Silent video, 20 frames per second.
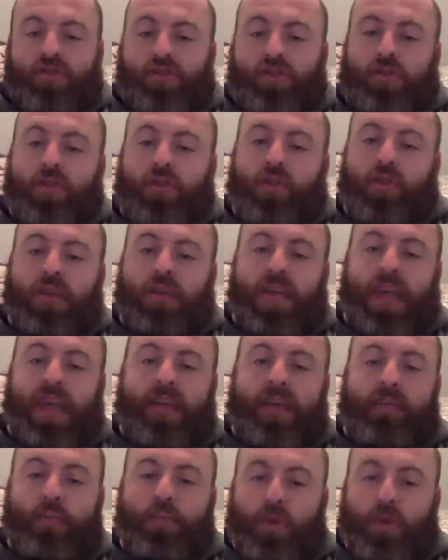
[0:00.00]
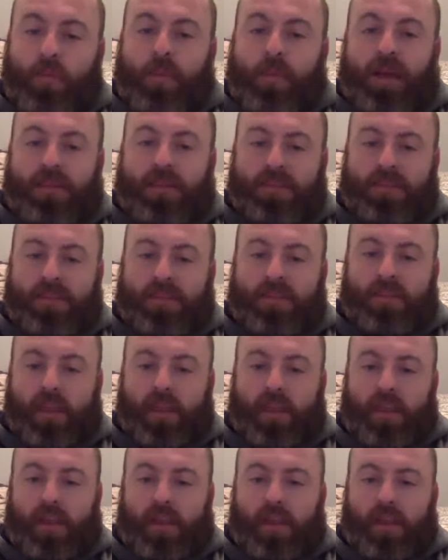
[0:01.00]
So if you can have more
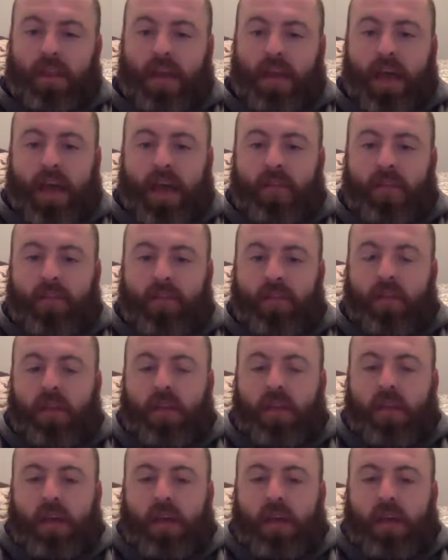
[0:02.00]
positivity in your life,